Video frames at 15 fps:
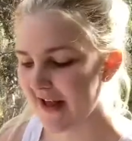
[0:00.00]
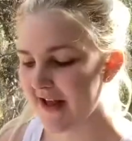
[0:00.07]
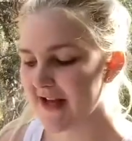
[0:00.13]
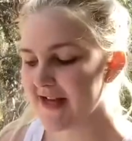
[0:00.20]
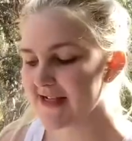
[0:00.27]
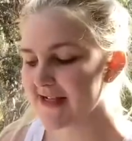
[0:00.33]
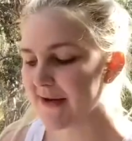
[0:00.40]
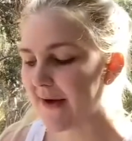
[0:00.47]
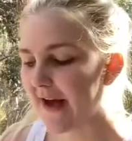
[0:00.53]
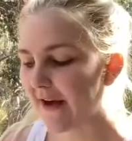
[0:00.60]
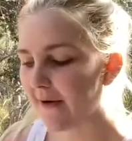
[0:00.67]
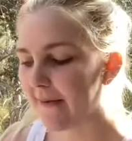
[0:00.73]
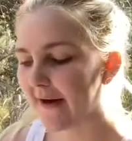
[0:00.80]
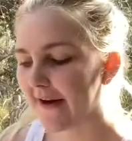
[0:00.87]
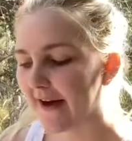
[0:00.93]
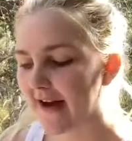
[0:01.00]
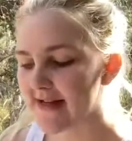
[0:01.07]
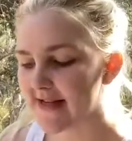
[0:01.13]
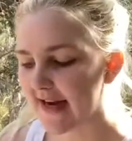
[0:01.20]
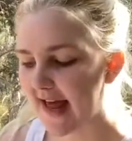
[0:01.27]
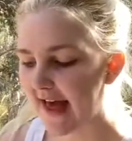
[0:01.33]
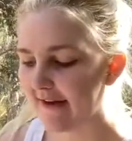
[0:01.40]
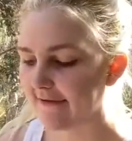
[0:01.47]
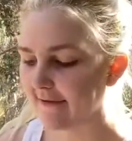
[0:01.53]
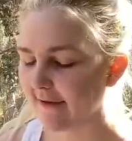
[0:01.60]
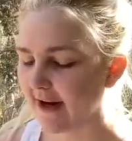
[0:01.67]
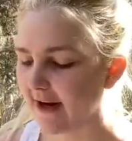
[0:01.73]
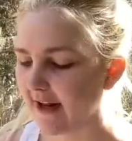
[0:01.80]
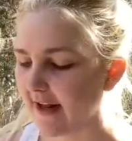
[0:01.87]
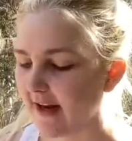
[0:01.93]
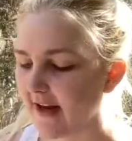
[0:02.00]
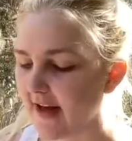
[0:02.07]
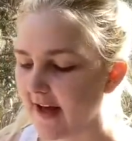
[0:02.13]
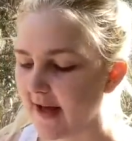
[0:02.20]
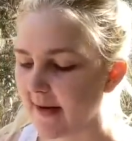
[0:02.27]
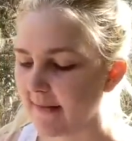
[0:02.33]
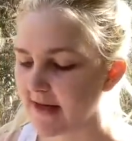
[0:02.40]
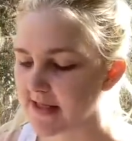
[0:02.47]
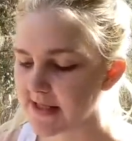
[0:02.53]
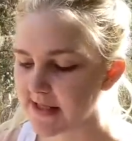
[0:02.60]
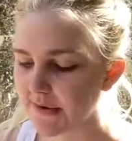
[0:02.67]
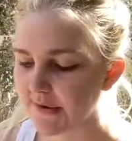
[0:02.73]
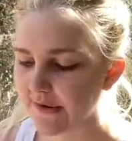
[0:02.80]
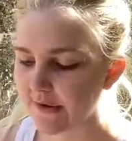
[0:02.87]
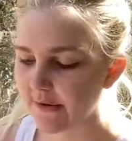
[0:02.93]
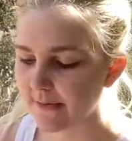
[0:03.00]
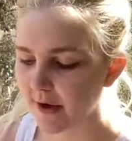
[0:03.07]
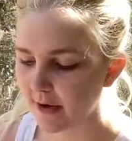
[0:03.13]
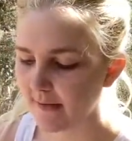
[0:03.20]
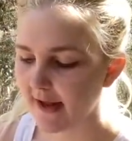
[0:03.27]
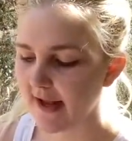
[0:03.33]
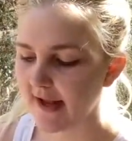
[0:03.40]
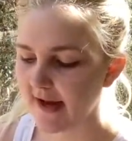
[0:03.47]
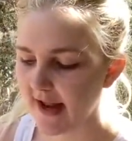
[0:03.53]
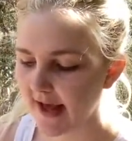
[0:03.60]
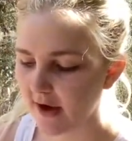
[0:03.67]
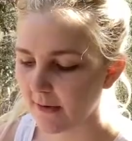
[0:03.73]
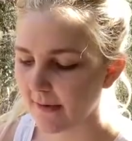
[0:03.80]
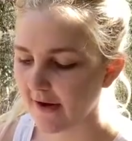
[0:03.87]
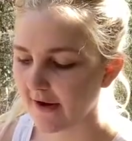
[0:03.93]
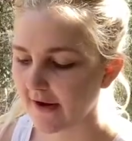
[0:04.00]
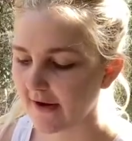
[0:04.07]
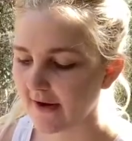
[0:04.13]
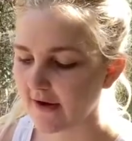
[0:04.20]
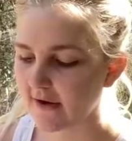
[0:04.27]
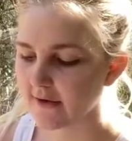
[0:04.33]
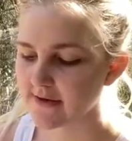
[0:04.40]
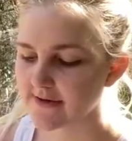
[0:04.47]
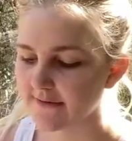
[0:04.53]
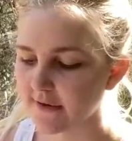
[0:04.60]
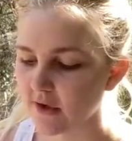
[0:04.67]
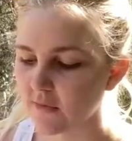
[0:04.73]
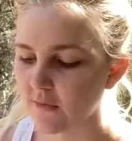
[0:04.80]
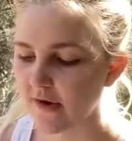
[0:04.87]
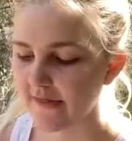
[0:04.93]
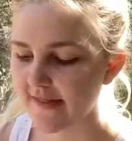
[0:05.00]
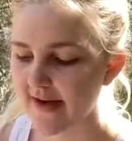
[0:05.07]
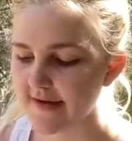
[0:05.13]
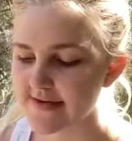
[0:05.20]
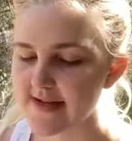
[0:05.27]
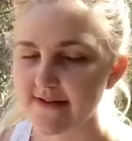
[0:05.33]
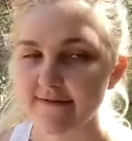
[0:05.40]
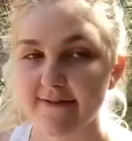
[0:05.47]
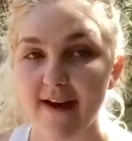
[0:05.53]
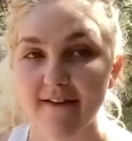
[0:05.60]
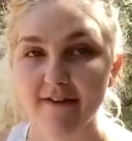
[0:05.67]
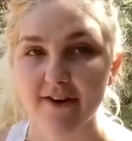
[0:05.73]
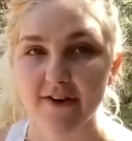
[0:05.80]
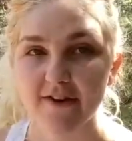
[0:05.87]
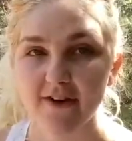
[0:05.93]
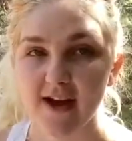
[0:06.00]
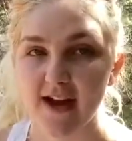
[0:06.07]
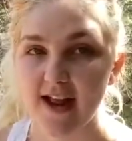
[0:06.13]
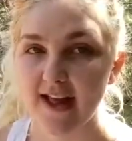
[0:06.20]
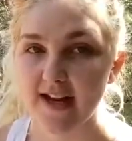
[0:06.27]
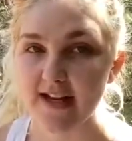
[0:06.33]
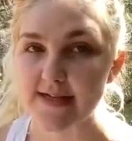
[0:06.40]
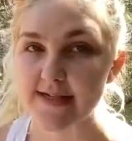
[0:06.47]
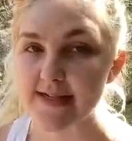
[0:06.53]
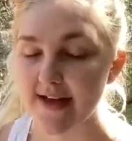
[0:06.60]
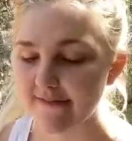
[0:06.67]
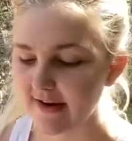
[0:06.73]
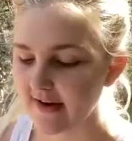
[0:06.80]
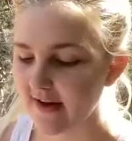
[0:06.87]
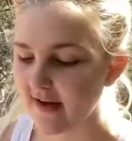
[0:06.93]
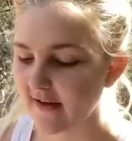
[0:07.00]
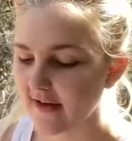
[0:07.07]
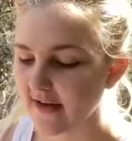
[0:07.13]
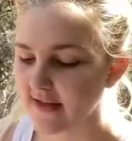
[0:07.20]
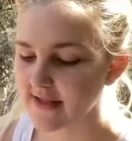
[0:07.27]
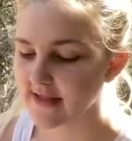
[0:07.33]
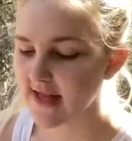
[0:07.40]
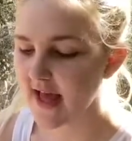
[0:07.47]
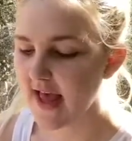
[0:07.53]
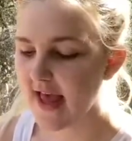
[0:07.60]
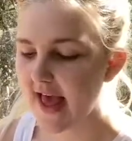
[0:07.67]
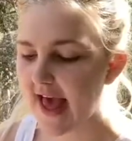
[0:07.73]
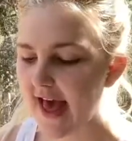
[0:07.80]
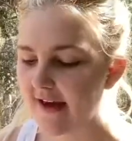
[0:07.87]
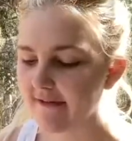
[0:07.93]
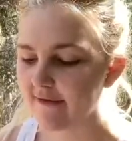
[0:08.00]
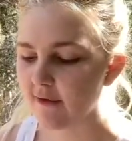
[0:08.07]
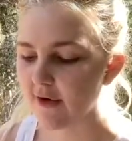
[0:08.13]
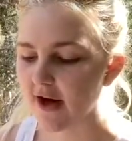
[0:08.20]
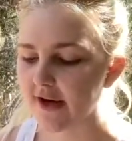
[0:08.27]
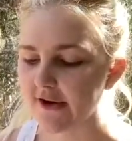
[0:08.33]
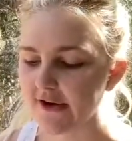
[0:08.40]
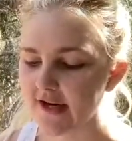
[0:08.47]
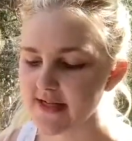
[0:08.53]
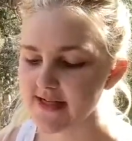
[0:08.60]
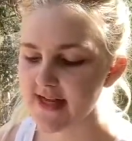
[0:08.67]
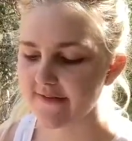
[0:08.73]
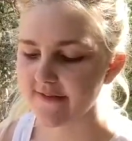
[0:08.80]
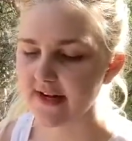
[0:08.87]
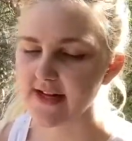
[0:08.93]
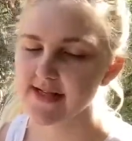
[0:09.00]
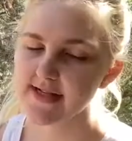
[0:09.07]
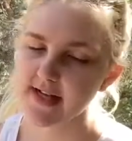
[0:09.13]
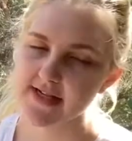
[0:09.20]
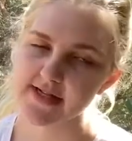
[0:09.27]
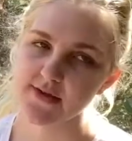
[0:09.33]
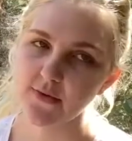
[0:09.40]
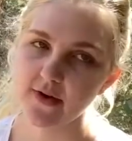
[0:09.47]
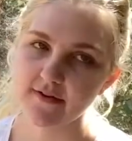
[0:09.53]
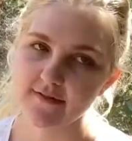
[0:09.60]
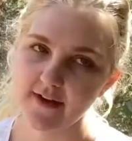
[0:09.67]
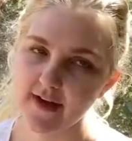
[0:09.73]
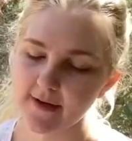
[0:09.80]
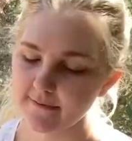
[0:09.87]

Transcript: So Echo Park has an F rating. A studio apartment in Echo Park goes for $1,587 at 476 square feet.